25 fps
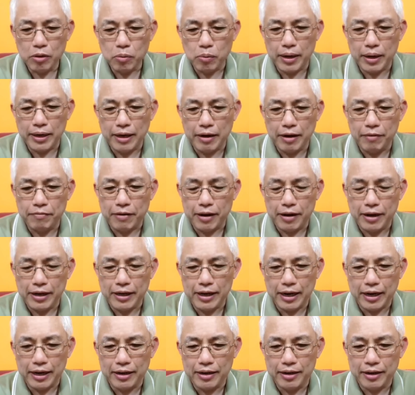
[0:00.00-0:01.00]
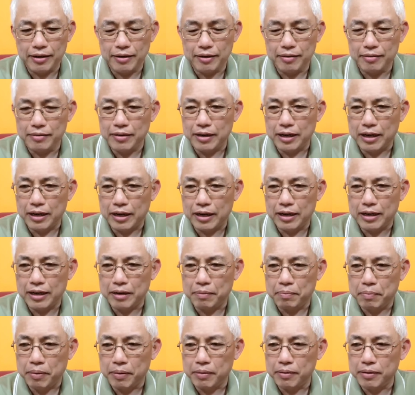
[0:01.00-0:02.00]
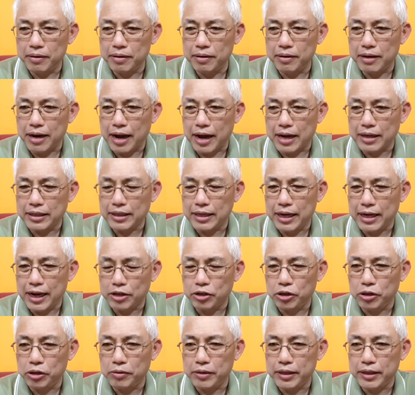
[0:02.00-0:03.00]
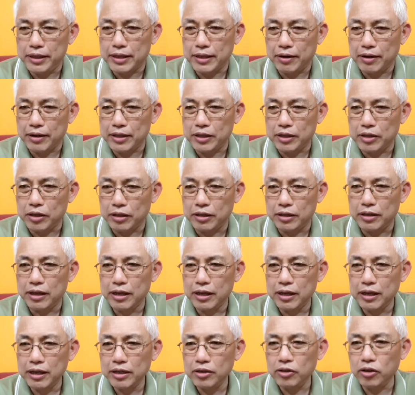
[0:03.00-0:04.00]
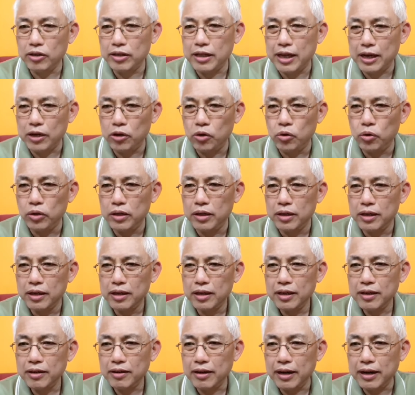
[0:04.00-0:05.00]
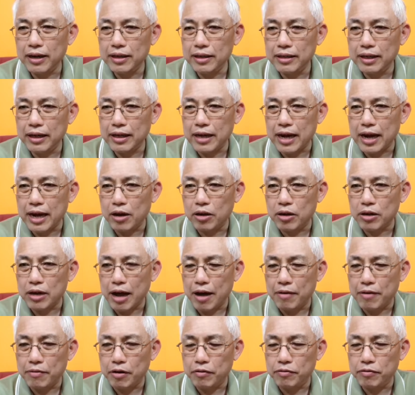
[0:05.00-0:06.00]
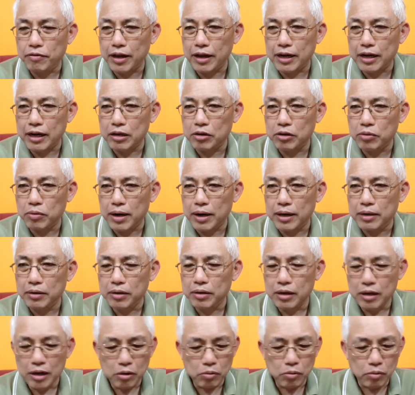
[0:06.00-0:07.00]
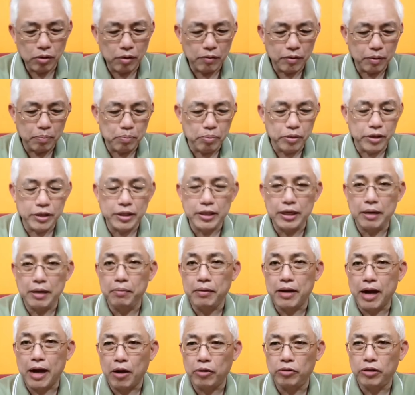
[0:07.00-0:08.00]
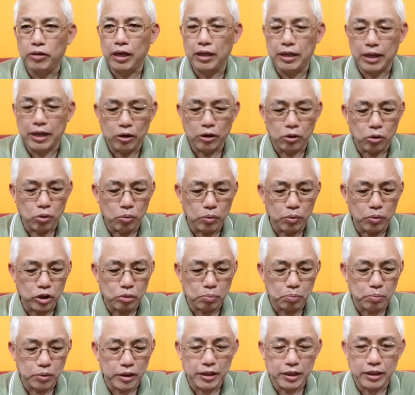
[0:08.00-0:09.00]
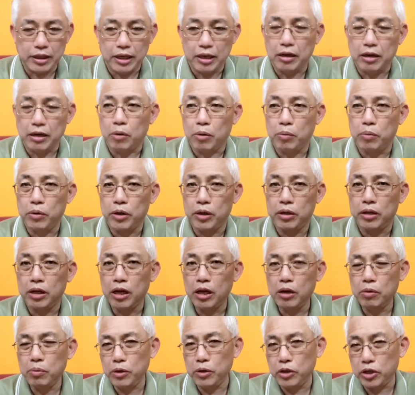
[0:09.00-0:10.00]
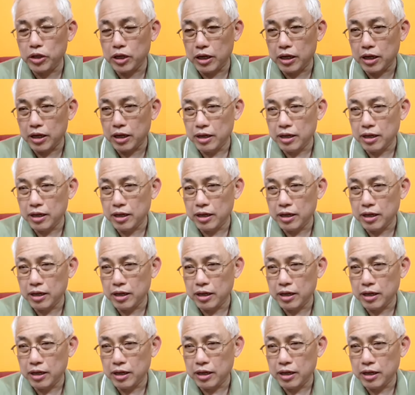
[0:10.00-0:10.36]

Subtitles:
when they find that the last election result is not that good, right? They carve off another one with a precinct counting. They know which precinct or which